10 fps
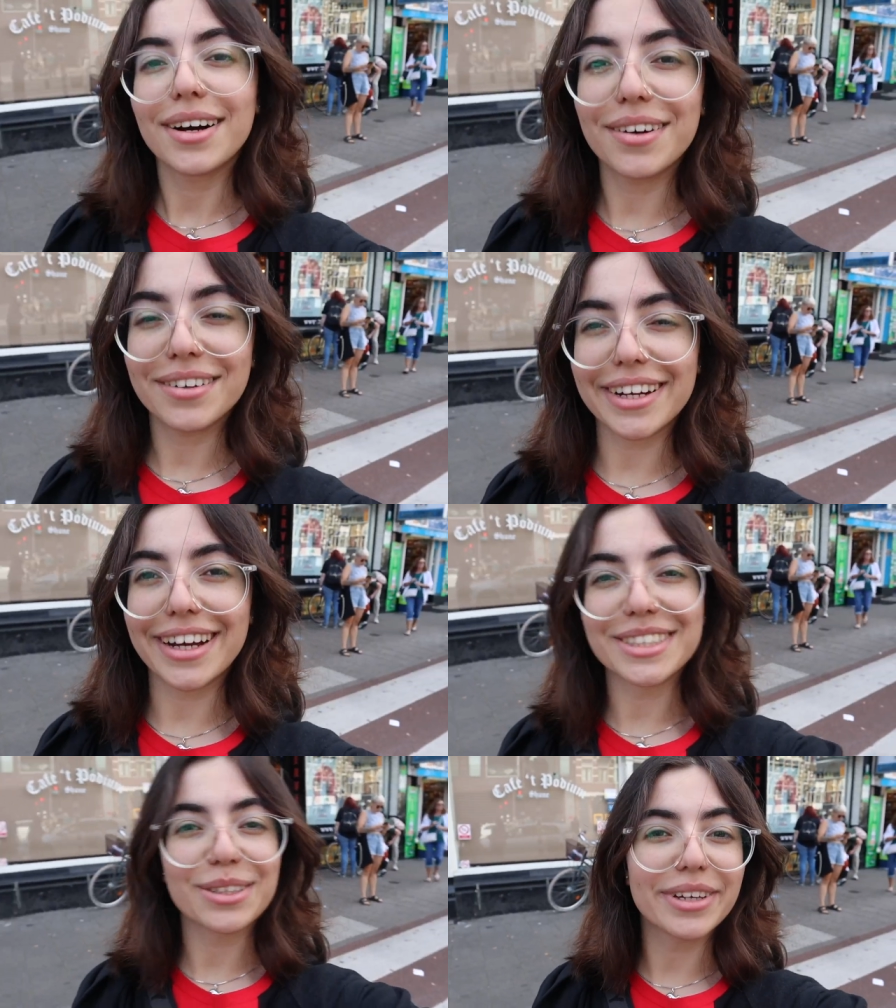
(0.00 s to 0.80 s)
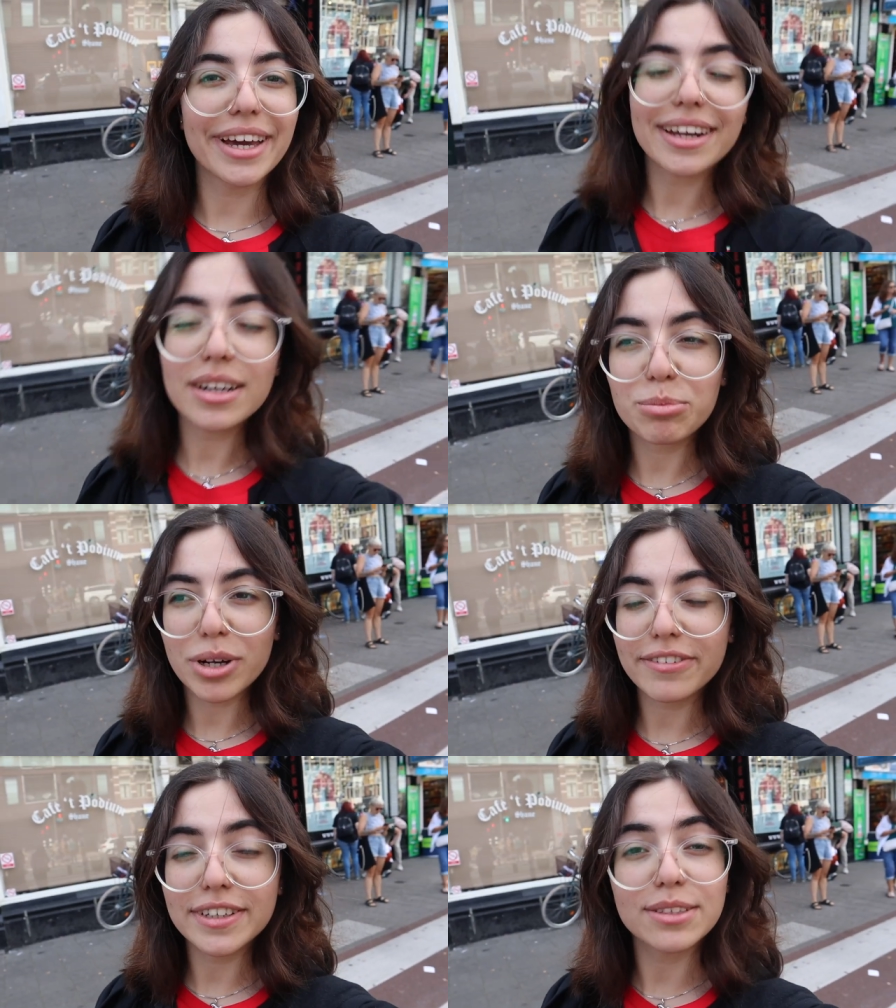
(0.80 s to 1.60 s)
Alright guys, so we had our
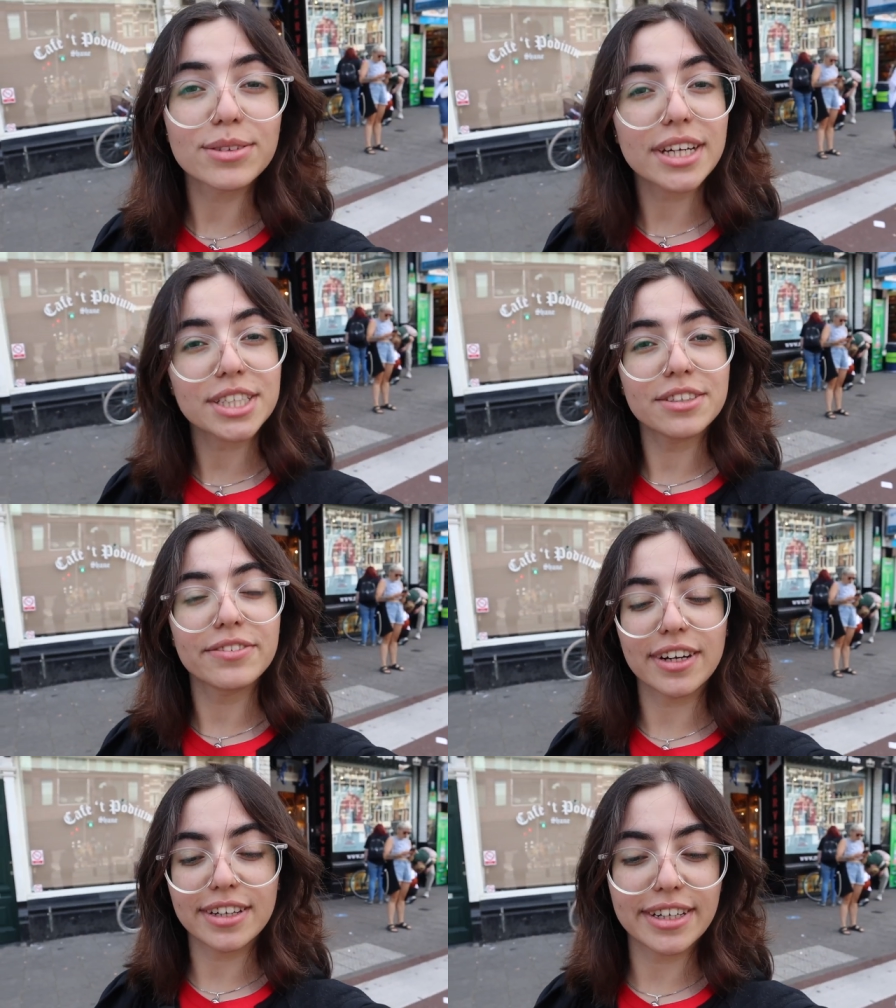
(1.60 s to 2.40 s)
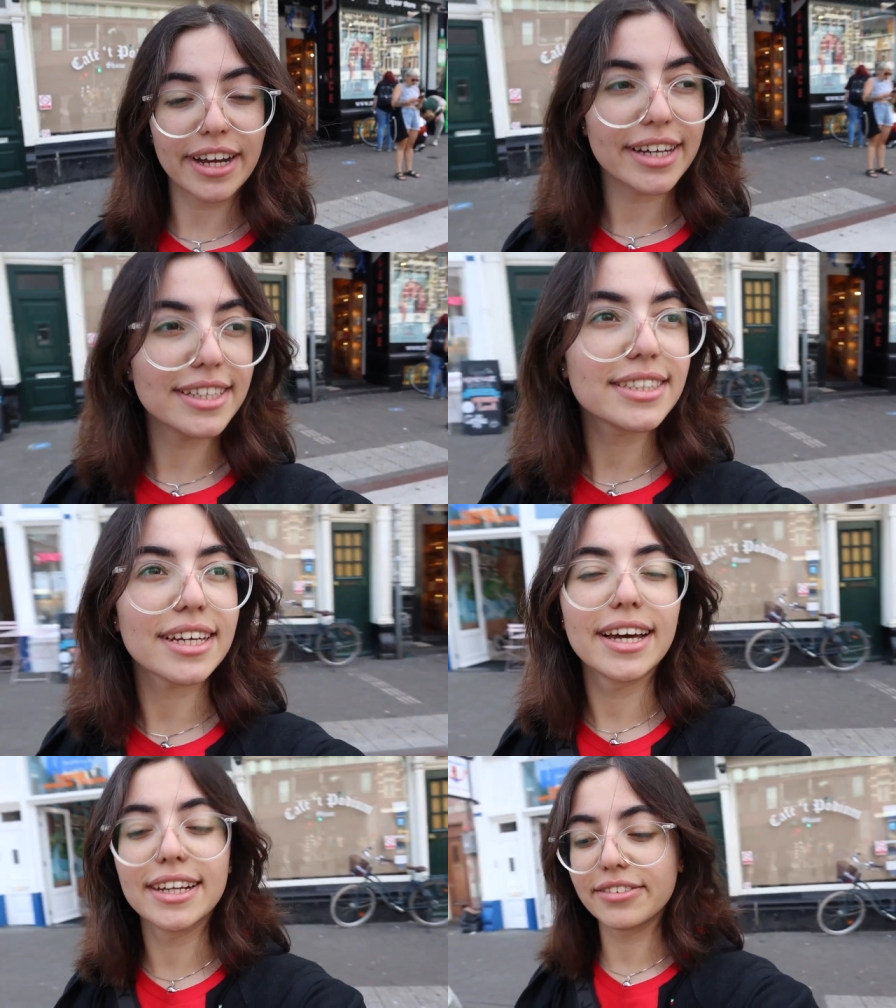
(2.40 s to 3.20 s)
breakfast. It was actually very nice
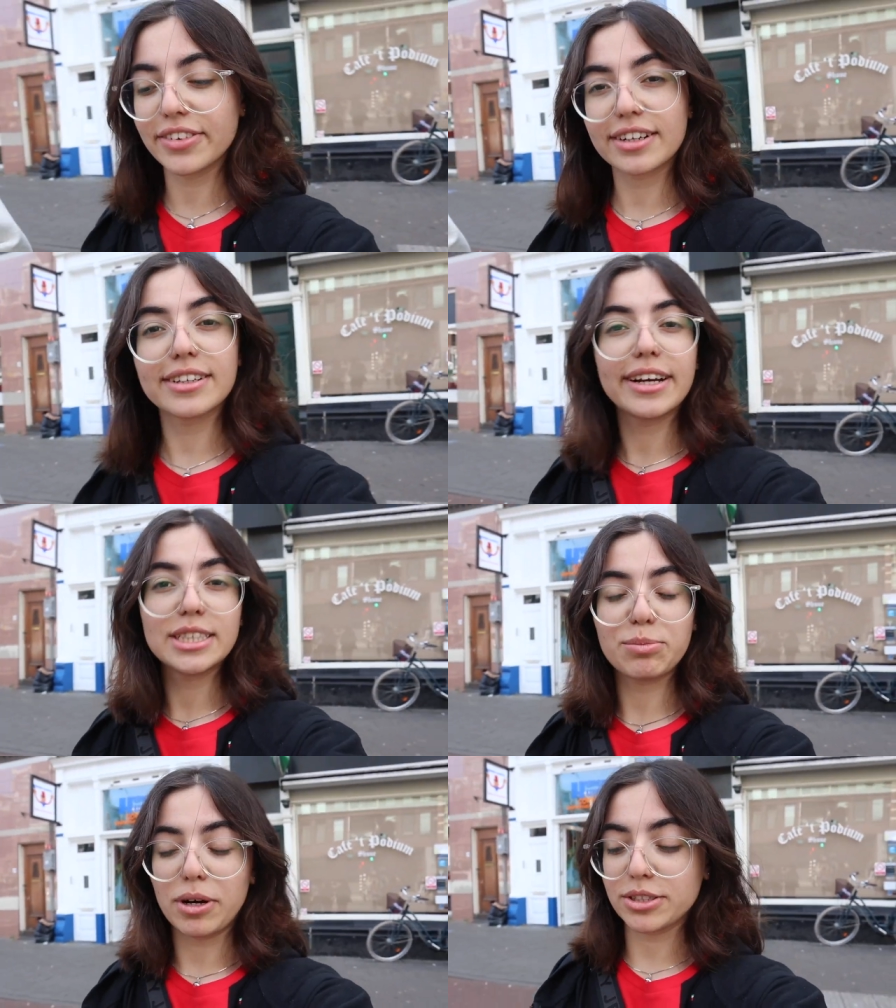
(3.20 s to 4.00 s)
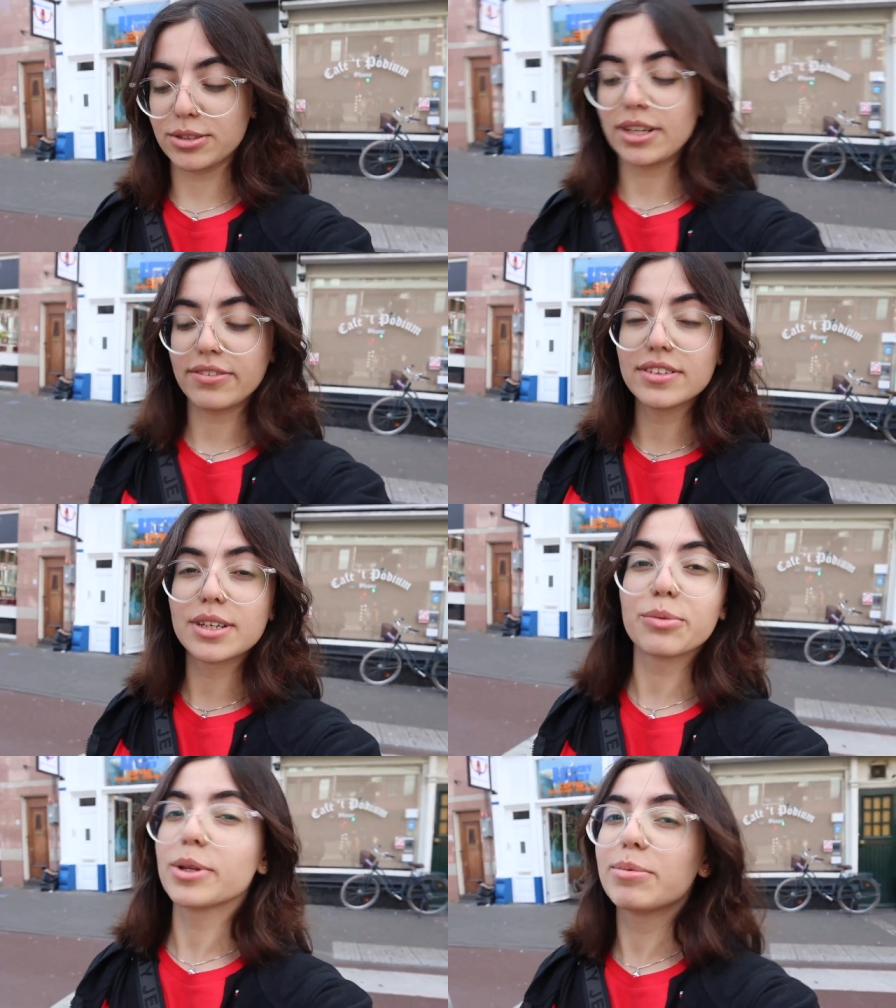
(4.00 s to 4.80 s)
and a very nice spot, so
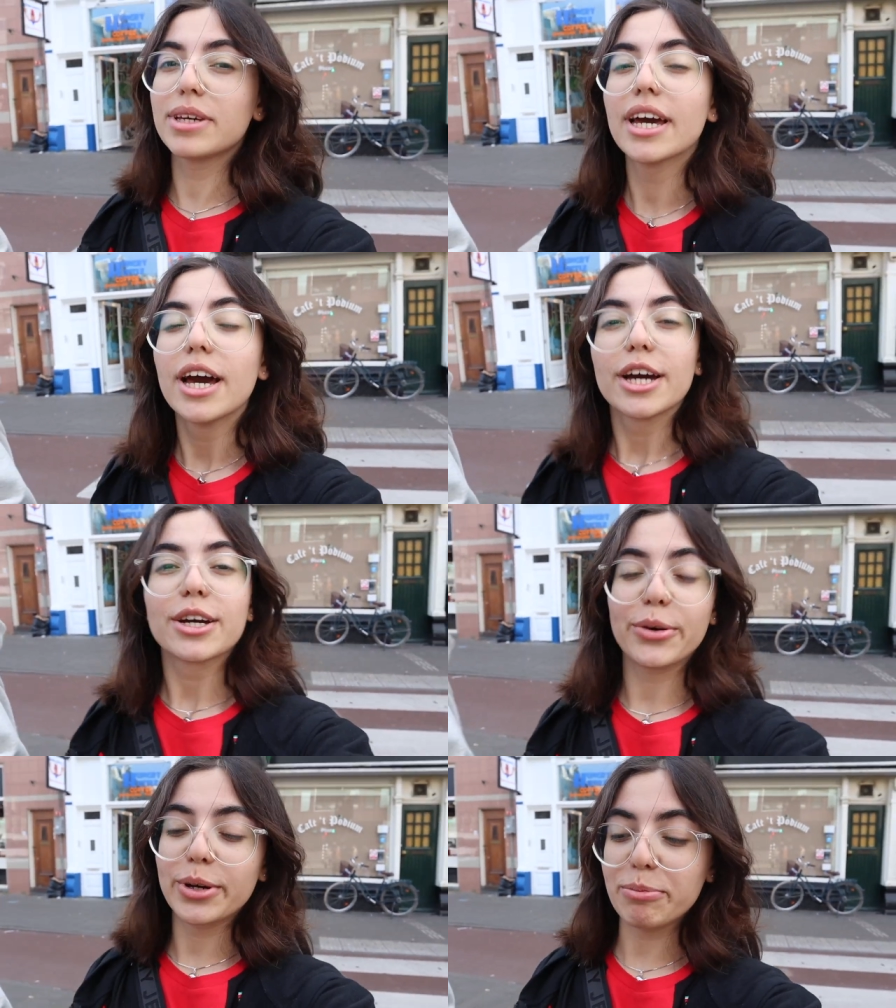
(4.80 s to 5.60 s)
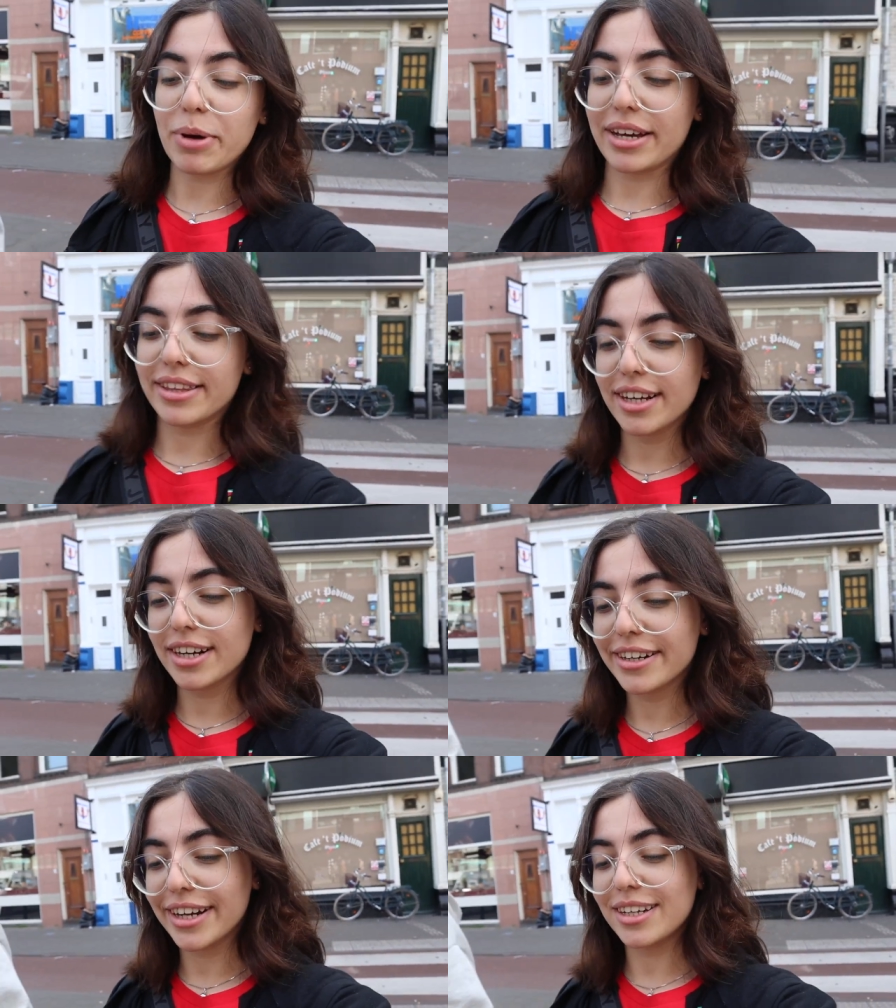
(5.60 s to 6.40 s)
definitely we'll be going back
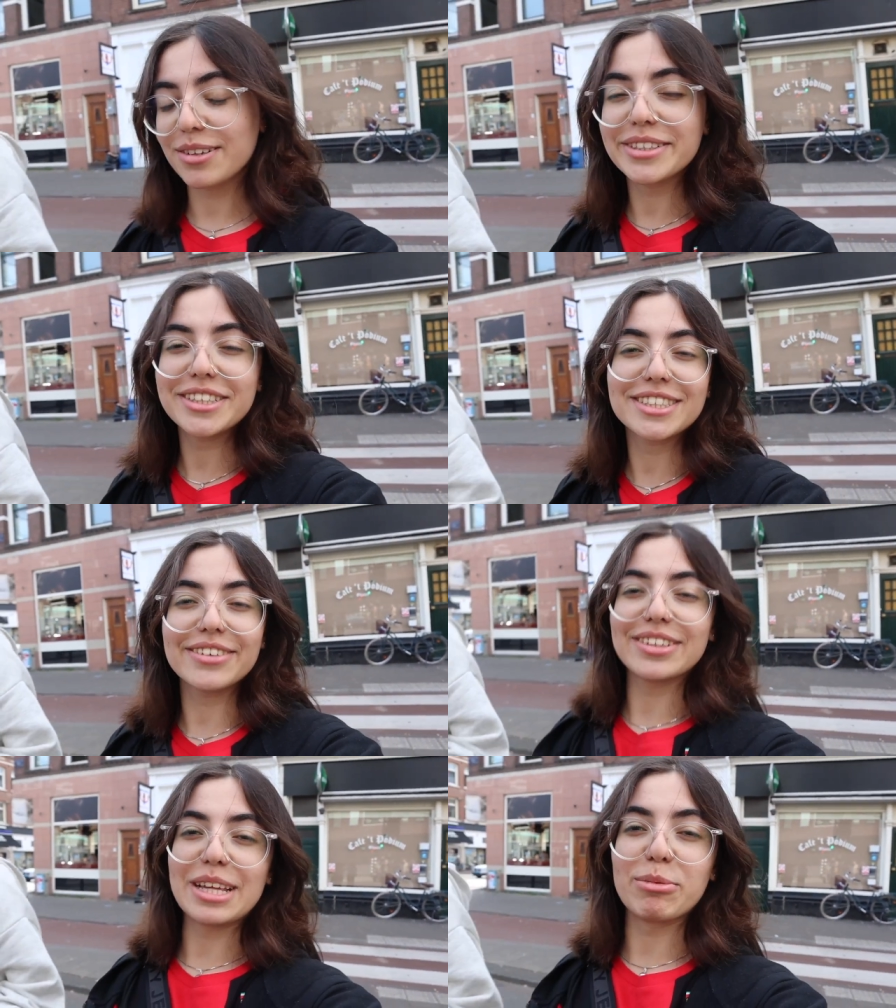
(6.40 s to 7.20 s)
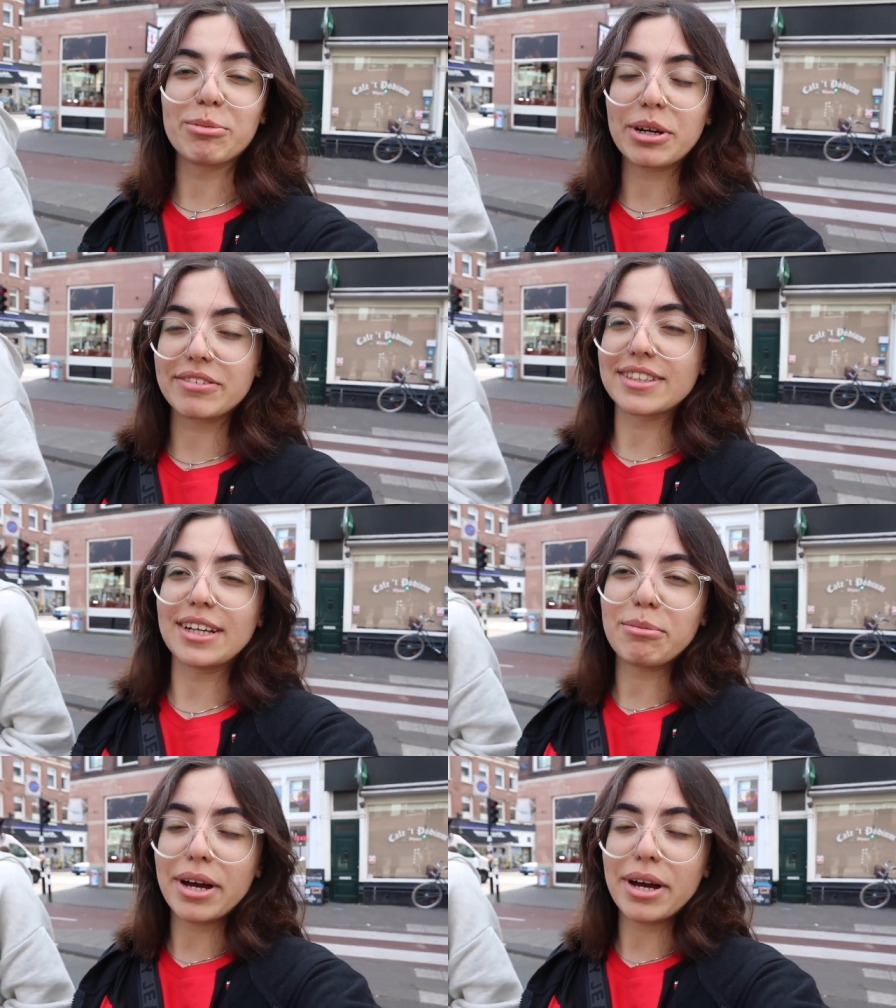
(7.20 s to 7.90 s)
there. And also I just love the name, The Breakfast Club.